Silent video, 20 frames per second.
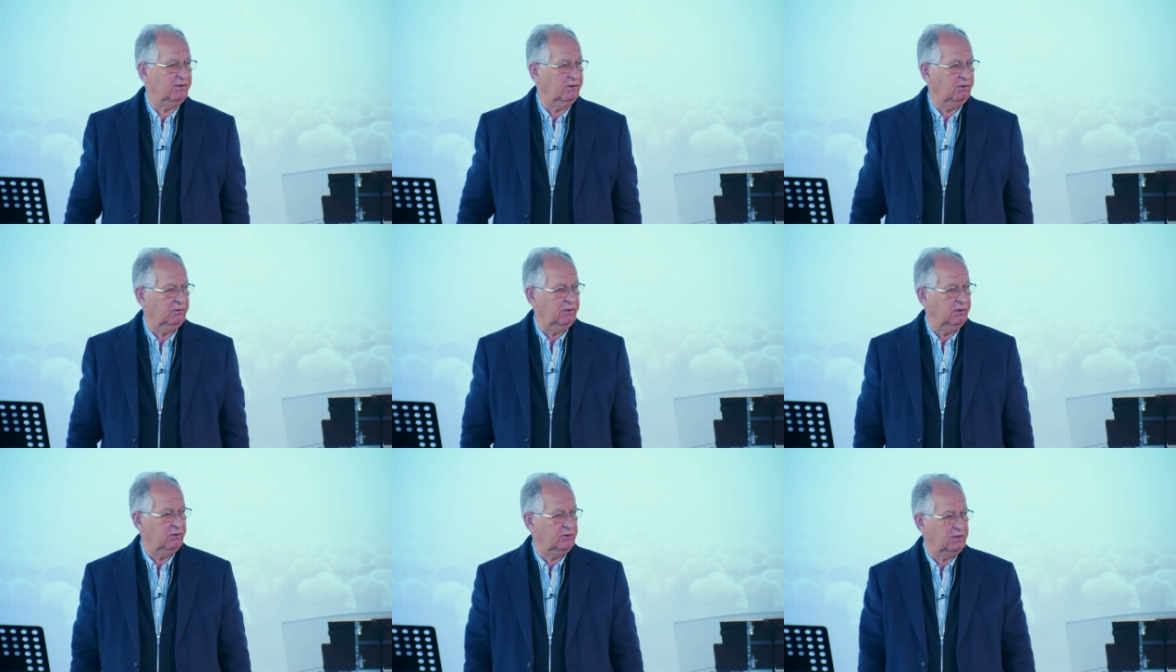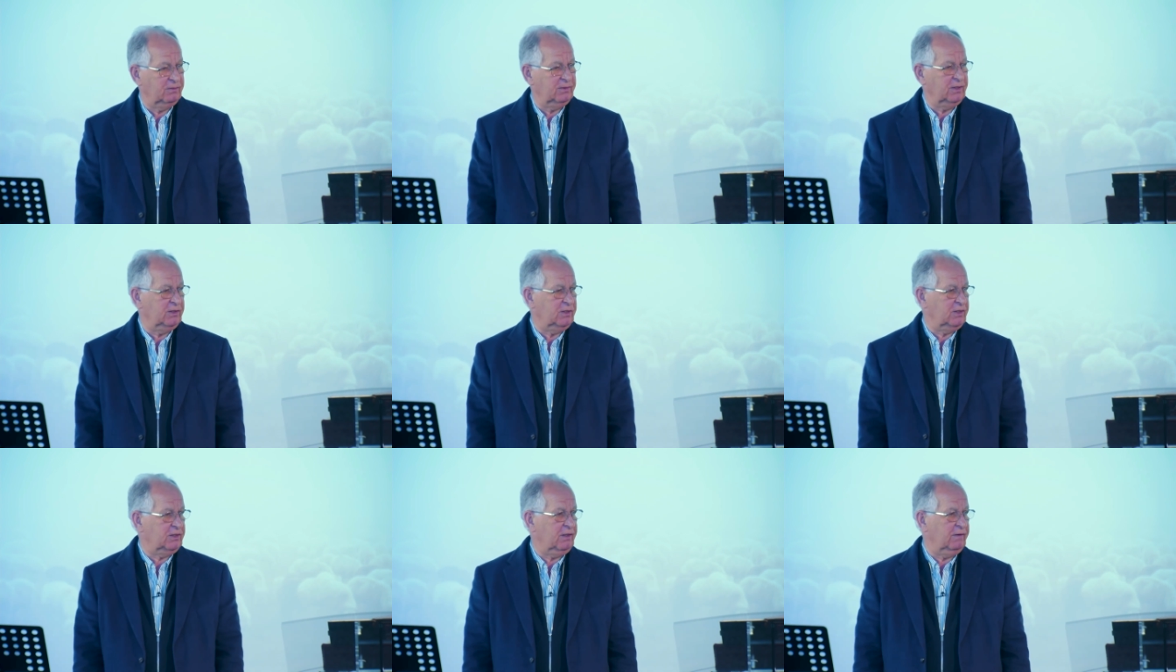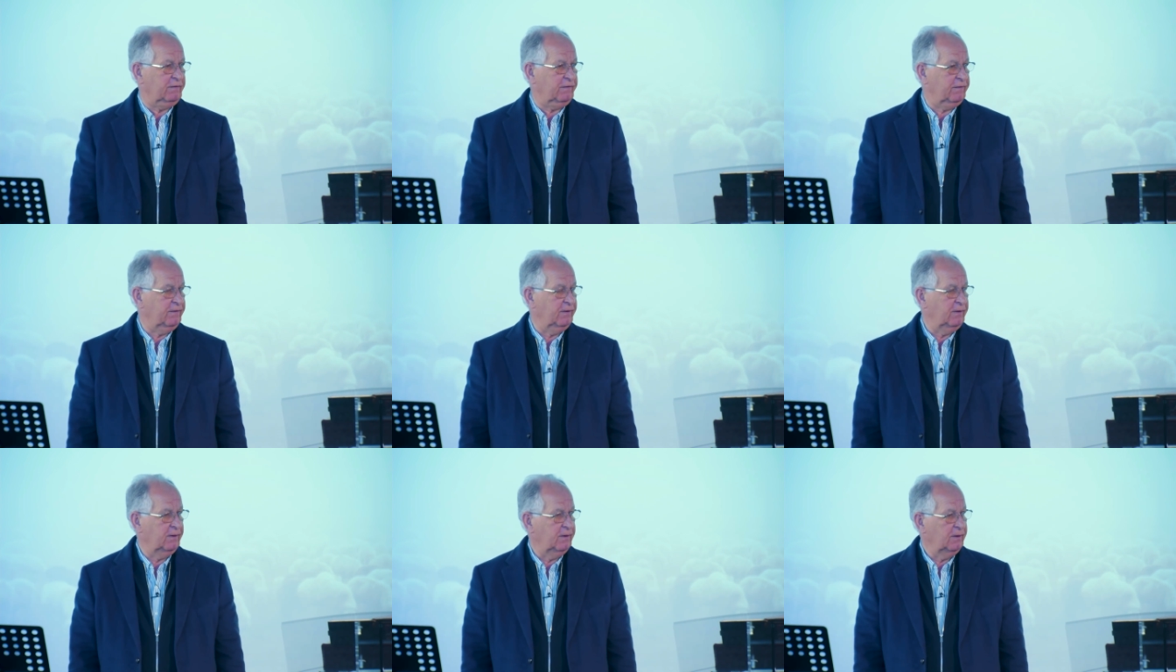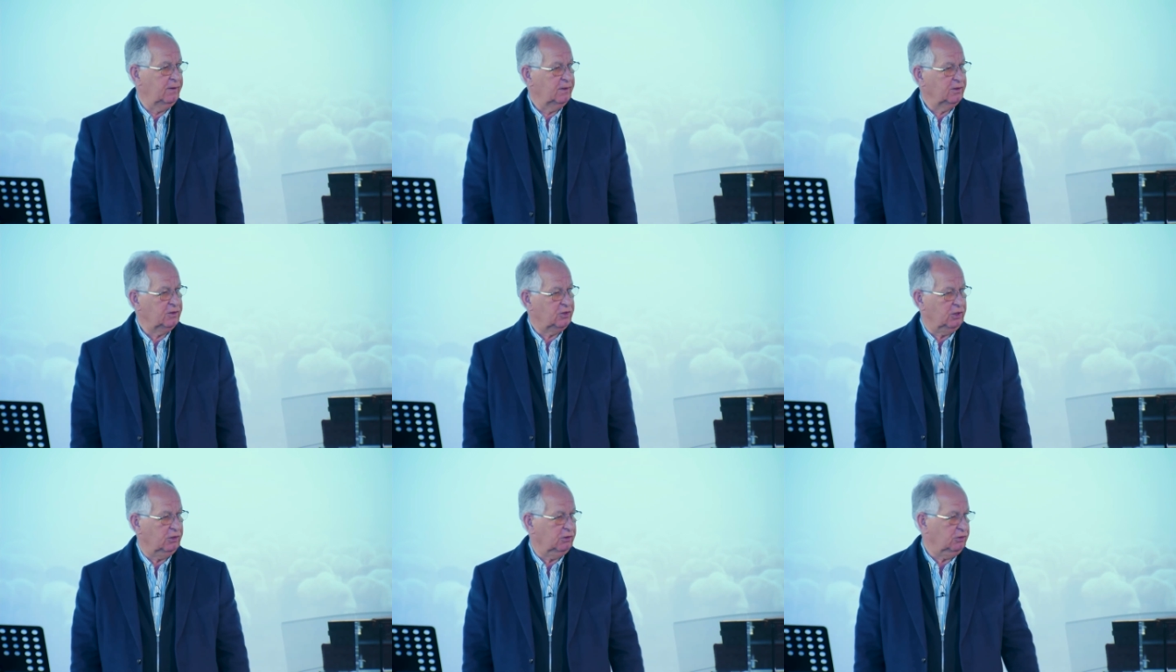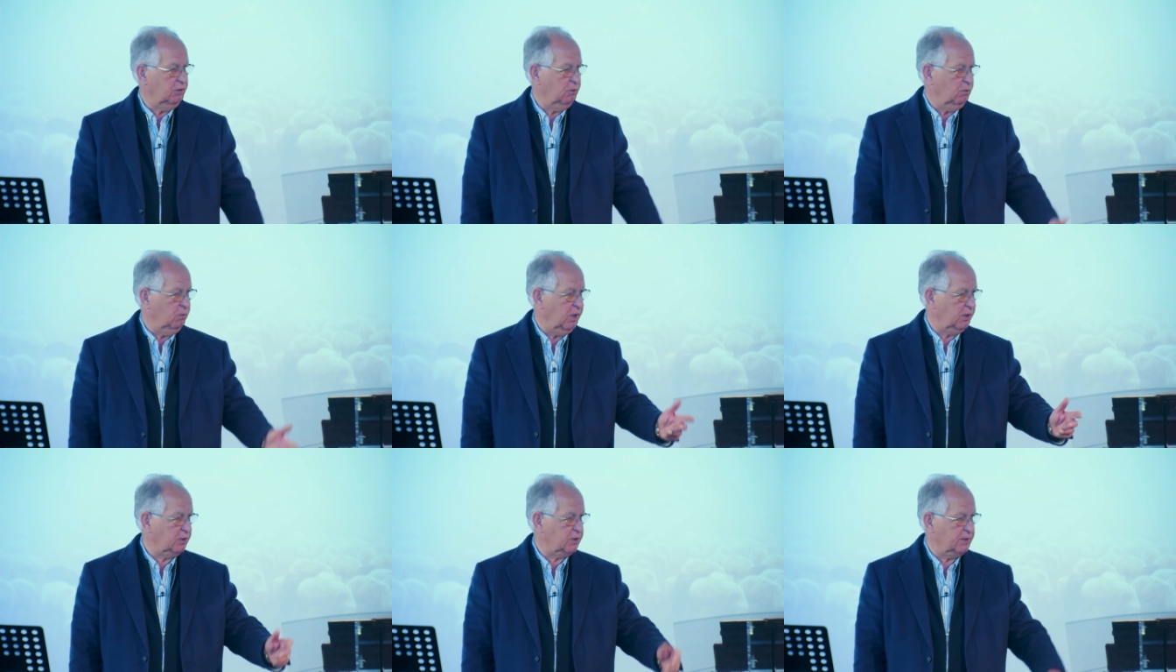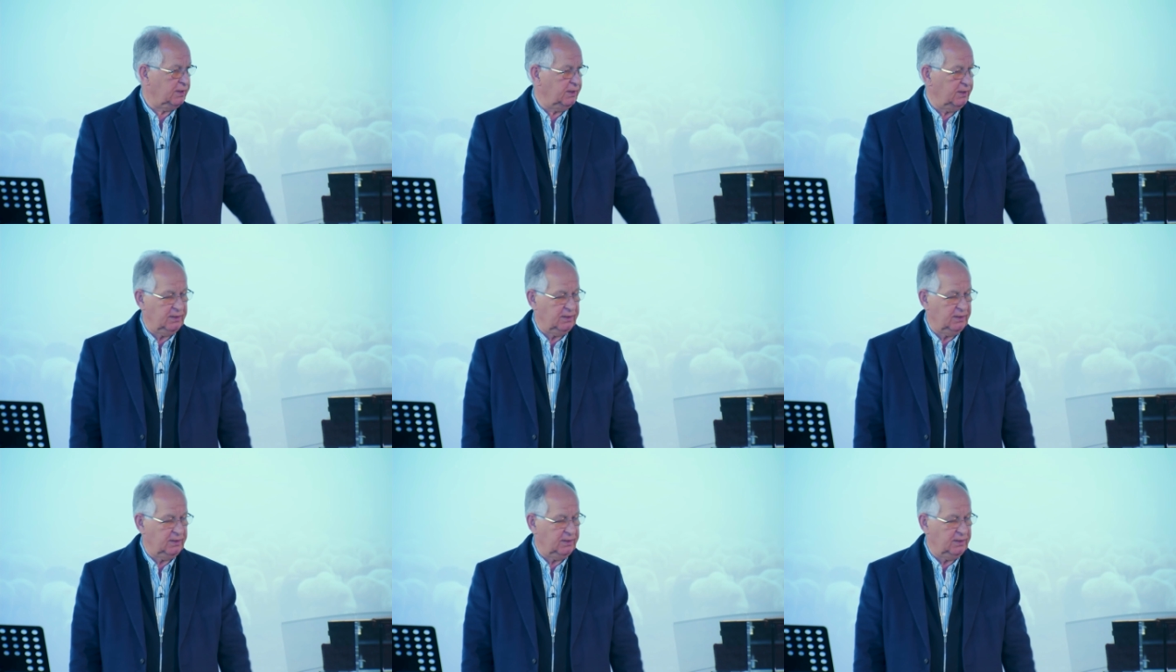I don't know some of the stuff children watch